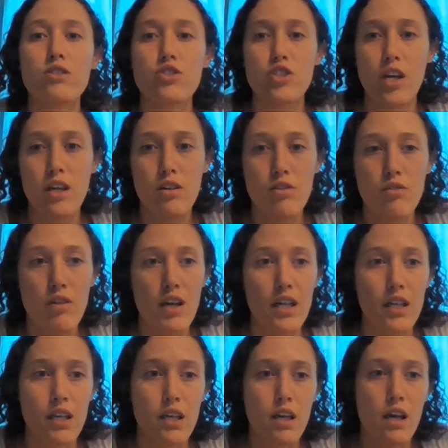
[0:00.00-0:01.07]

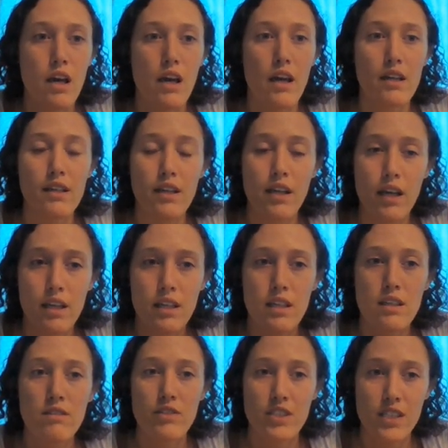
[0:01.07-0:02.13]
generating a
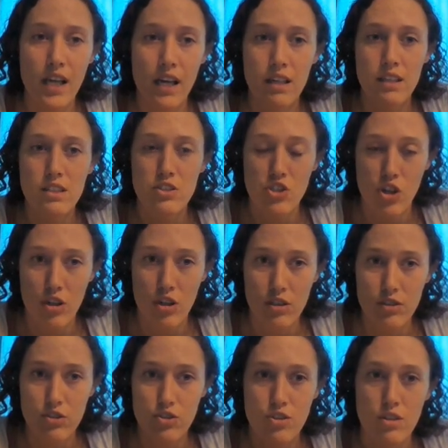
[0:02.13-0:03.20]
negative static
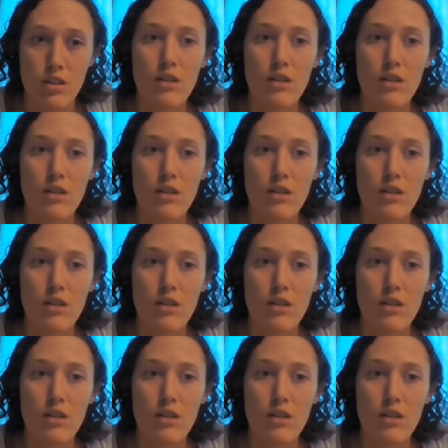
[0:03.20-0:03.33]
charge.